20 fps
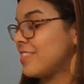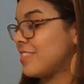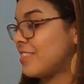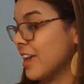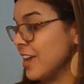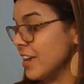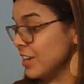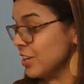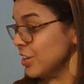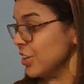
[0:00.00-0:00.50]

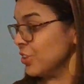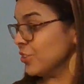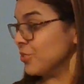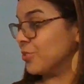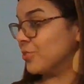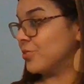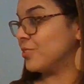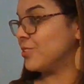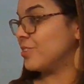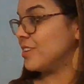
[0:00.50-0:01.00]
Thank
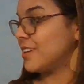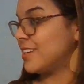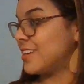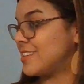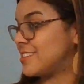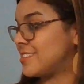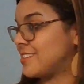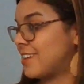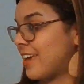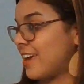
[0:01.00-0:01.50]
you,
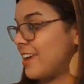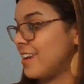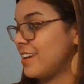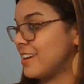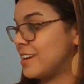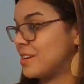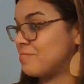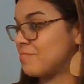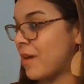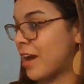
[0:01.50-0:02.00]
he
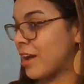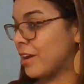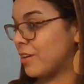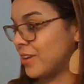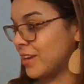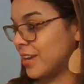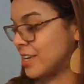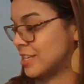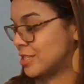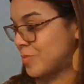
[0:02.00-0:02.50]
said,
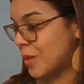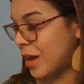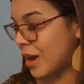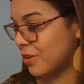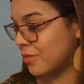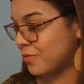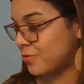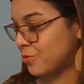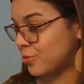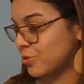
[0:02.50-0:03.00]
admiring his
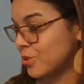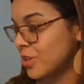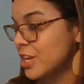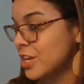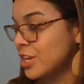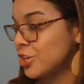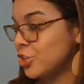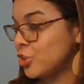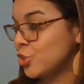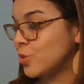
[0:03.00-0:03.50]
powerful
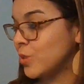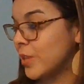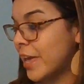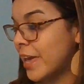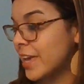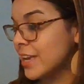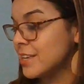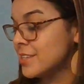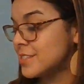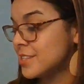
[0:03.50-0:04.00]
new
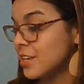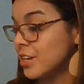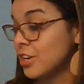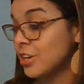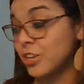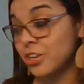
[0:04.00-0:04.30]
legs.